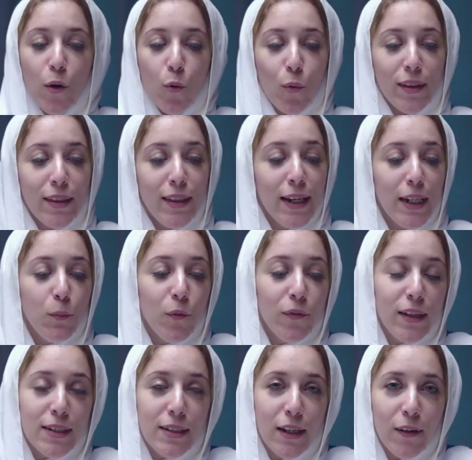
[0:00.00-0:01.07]
What's the name
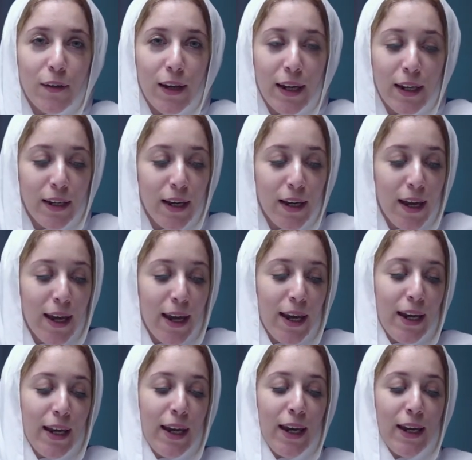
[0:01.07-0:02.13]
of this array?
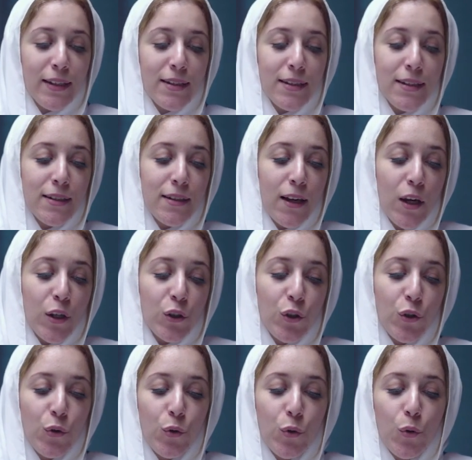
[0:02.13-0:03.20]
It's
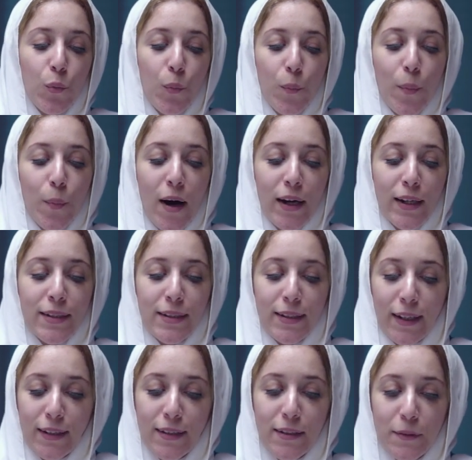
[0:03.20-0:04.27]
2 by
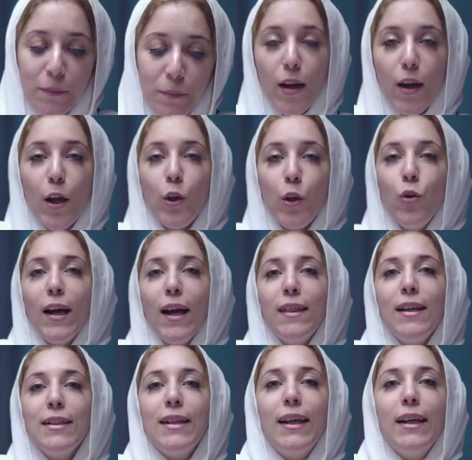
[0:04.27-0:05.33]
6. Look at
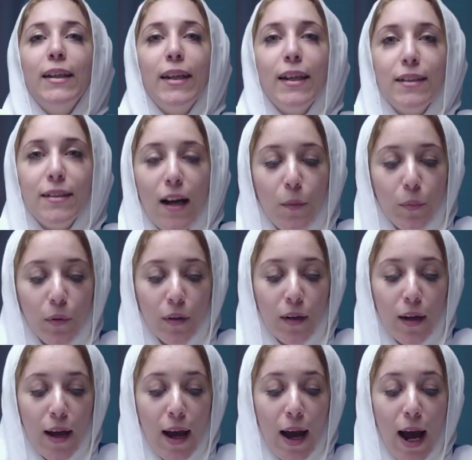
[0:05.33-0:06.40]
the second example.
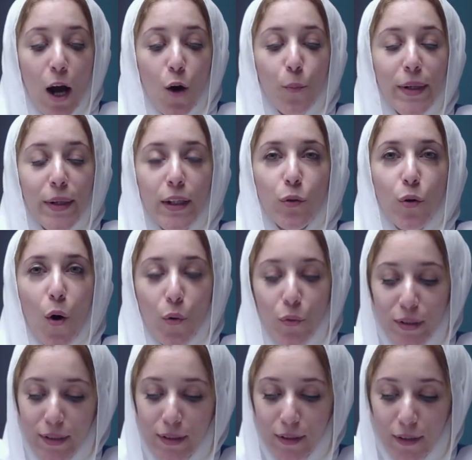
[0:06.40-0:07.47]
How many
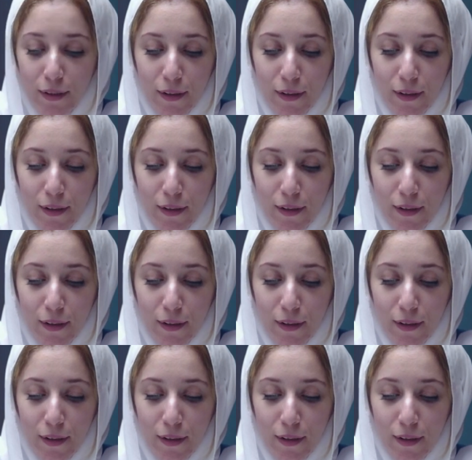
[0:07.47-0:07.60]
rows?